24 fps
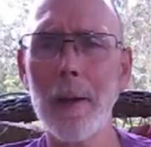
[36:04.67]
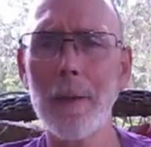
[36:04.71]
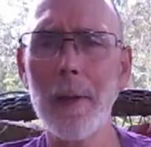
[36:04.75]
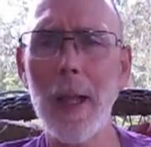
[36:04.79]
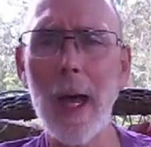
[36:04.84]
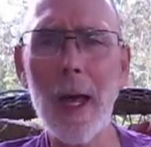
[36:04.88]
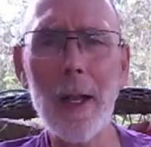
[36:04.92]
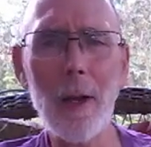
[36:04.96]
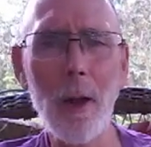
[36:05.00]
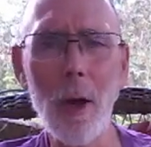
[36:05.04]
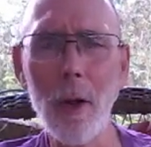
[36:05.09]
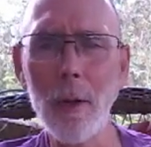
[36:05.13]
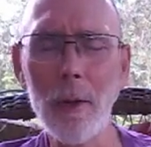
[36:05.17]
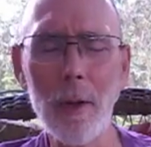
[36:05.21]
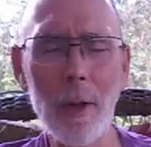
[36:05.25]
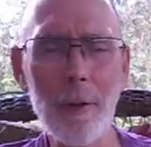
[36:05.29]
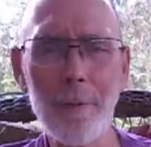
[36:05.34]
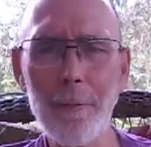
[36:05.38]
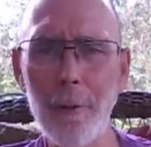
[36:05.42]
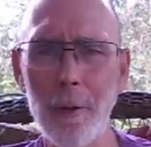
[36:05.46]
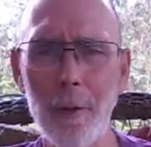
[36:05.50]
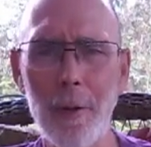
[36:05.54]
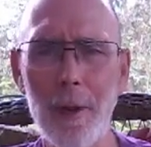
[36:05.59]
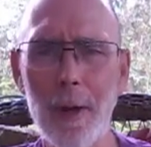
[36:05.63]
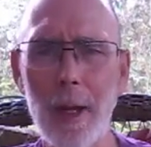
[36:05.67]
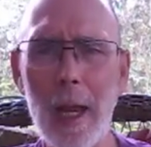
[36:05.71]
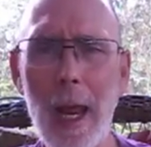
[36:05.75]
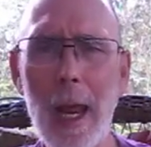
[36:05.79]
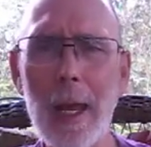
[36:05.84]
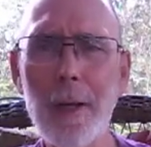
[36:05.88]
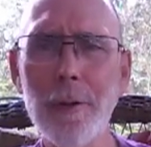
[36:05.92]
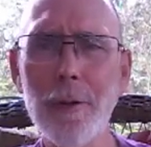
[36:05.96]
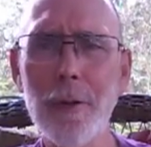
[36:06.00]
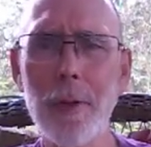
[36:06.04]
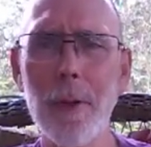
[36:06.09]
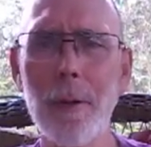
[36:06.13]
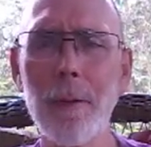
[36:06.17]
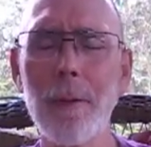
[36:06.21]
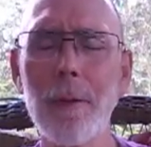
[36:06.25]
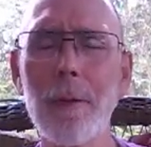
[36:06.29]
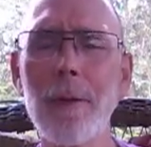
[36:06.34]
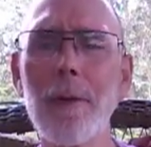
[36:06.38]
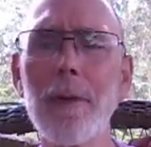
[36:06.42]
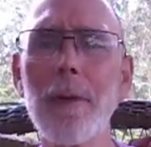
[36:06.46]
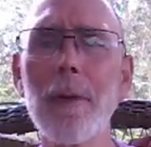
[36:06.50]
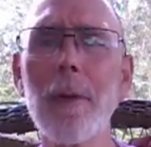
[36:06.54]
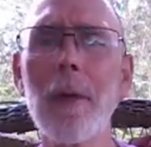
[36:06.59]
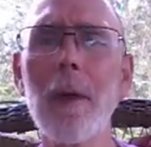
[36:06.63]
not only for the
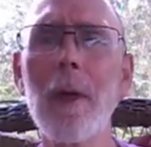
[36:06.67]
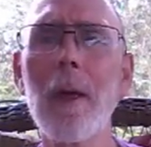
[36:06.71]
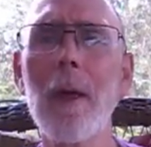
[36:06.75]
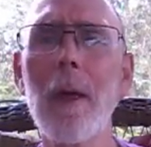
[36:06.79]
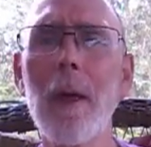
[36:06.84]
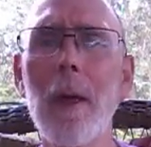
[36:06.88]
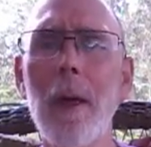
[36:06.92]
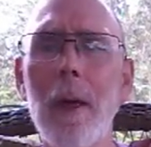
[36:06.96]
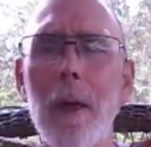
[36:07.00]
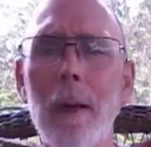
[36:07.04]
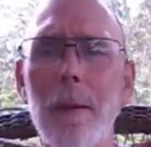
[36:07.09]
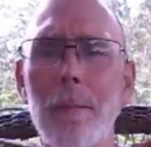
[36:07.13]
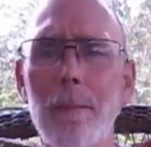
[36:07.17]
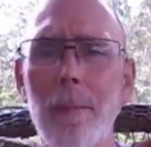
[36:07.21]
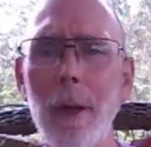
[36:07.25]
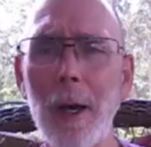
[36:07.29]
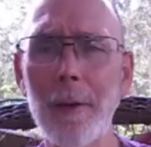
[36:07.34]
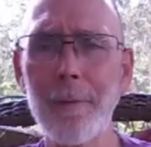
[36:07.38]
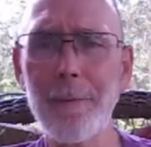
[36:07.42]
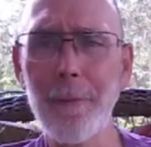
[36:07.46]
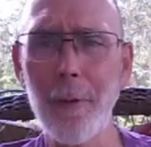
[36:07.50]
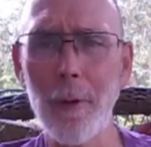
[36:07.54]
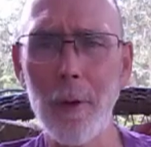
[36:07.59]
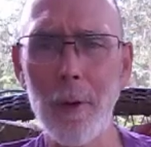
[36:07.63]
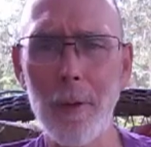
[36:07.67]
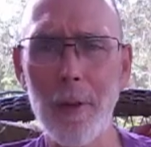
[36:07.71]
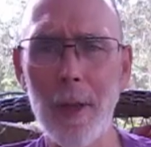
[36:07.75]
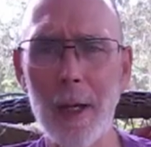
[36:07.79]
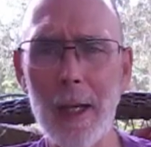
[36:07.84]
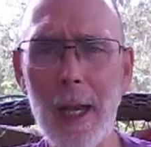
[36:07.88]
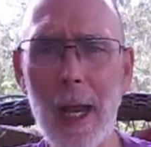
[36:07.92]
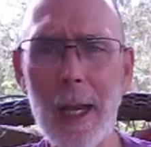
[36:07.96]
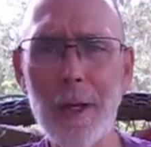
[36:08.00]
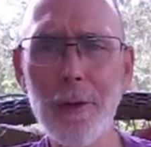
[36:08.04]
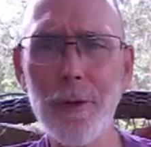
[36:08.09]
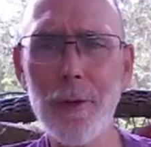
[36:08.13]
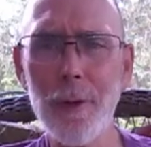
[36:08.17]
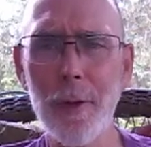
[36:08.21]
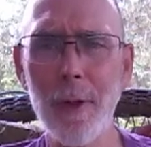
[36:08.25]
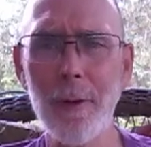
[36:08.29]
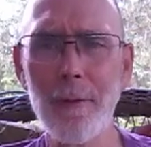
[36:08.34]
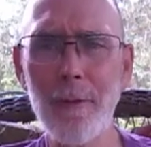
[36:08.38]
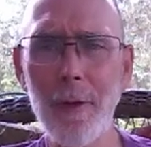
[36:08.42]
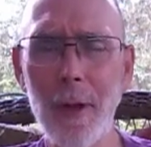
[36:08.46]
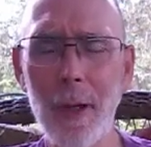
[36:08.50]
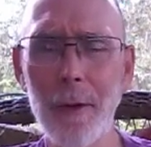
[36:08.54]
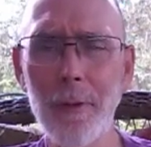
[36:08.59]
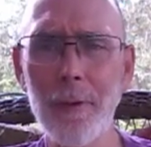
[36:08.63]
nations, but for the nation
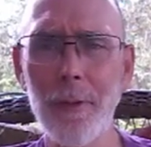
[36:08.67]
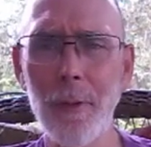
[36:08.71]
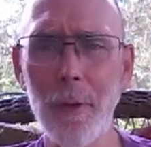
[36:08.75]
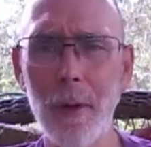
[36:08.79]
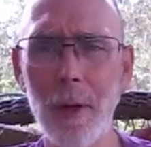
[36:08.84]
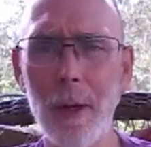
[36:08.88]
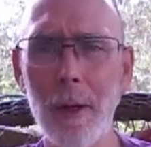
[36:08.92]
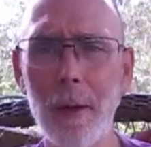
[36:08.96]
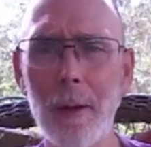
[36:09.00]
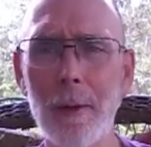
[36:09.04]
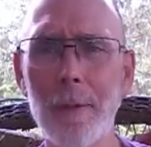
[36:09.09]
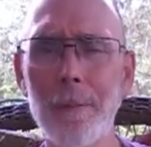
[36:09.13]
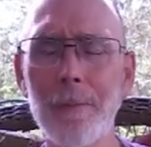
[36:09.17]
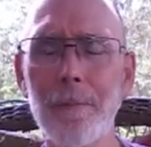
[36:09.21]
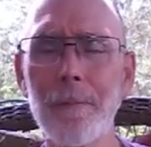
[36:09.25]
of Israel.